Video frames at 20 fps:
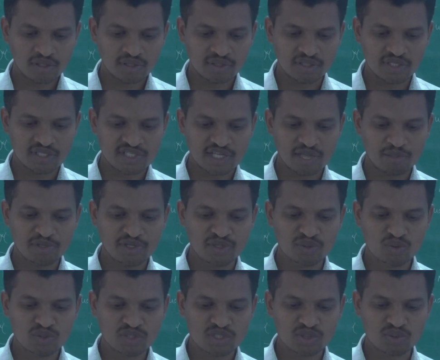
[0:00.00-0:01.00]
this can be
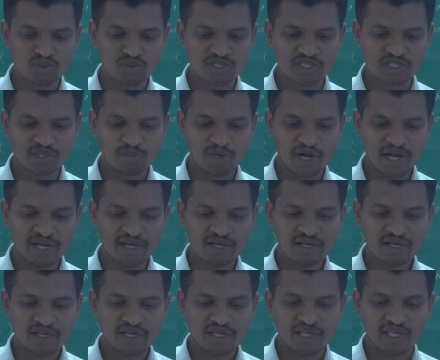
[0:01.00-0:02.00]
used to determine
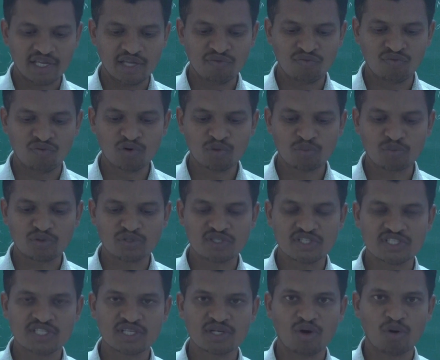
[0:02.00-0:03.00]
if food
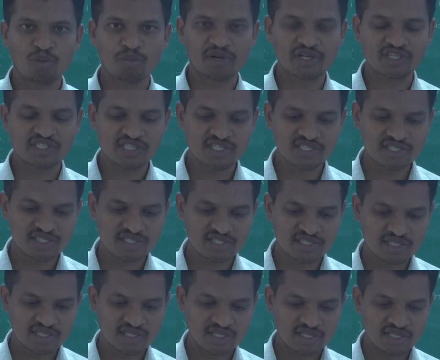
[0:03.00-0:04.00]
processing
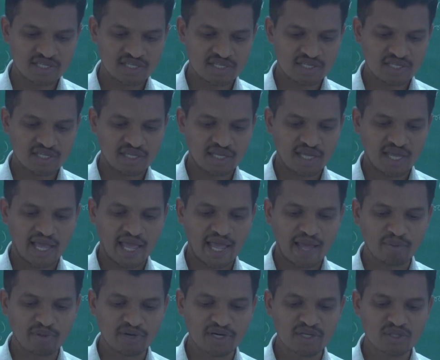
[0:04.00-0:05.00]
operations
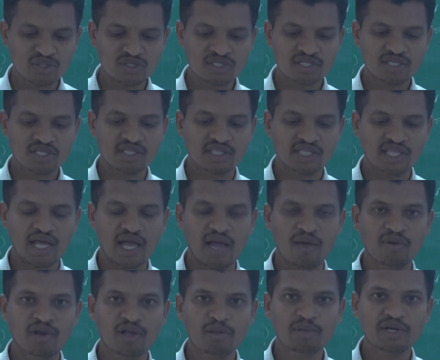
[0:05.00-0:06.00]
have reduced the
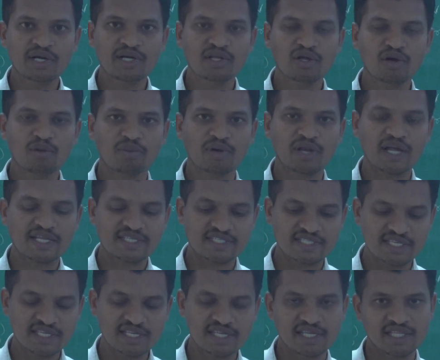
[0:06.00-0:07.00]
availability of
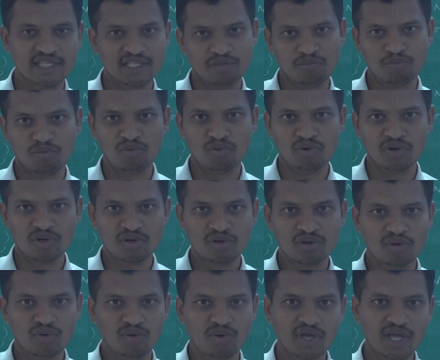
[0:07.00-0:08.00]
lysine in the food.
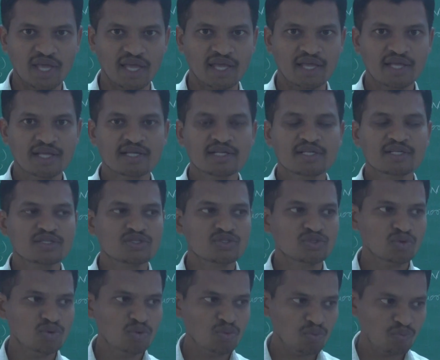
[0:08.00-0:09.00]
Okay,
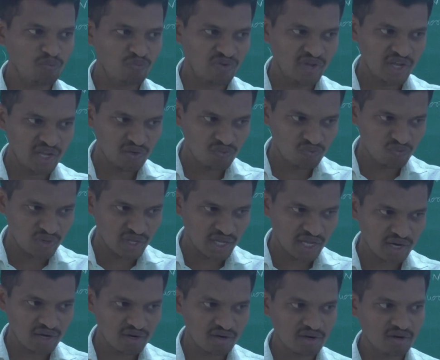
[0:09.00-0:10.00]
so when we
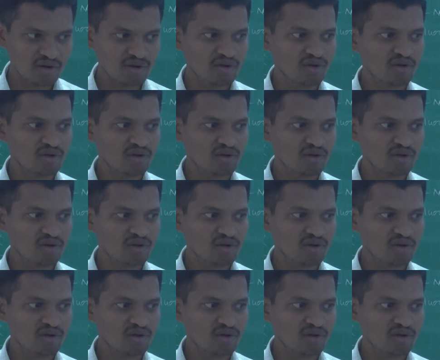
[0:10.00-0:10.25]
are